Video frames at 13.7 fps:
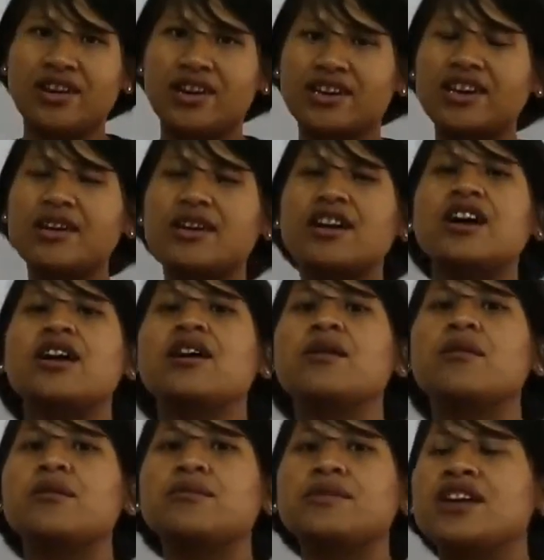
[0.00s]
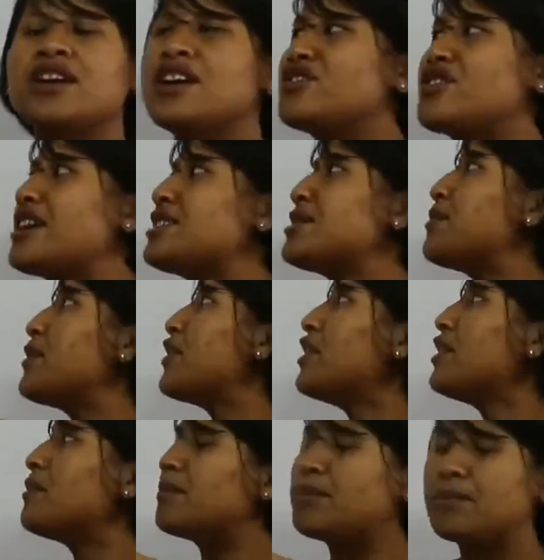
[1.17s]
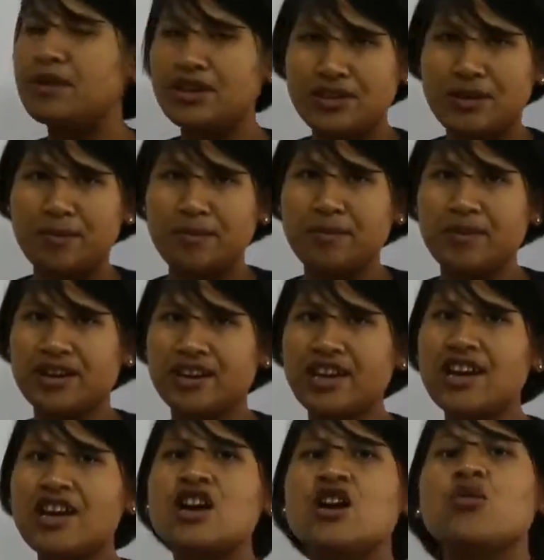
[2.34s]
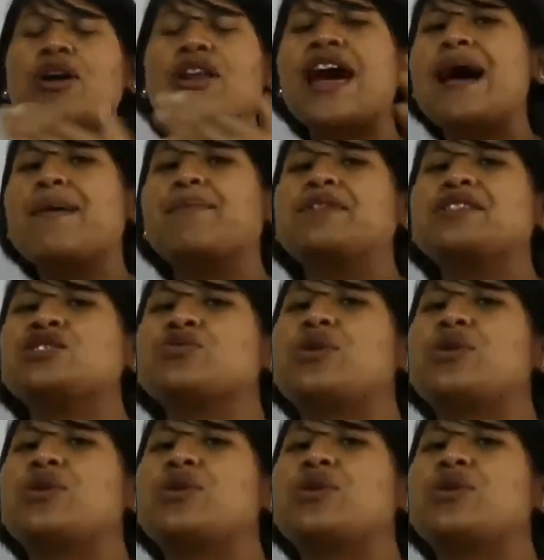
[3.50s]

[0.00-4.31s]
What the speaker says: okay, transparent medium. Okay, what happens